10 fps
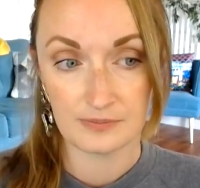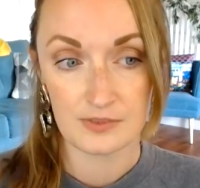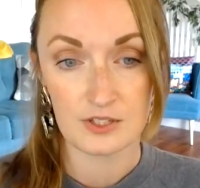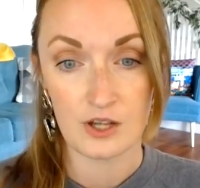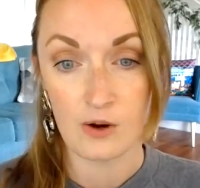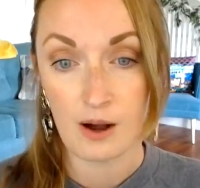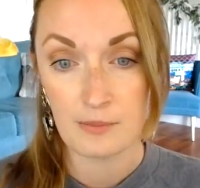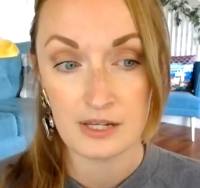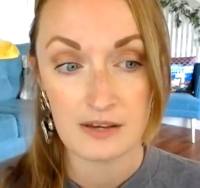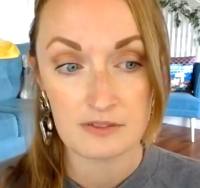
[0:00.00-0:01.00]
So I'm going
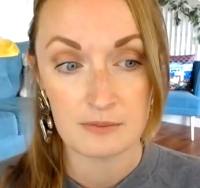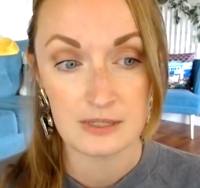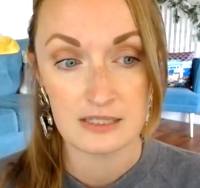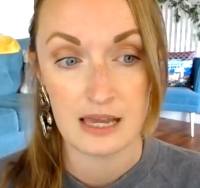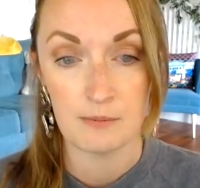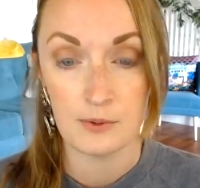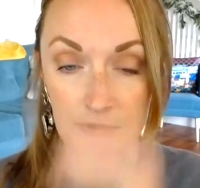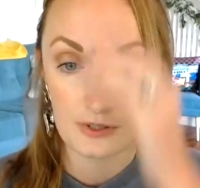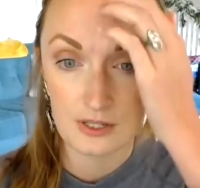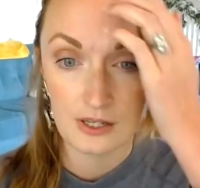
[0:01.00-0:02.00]
to give some
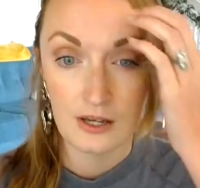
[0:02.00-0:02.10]
examples.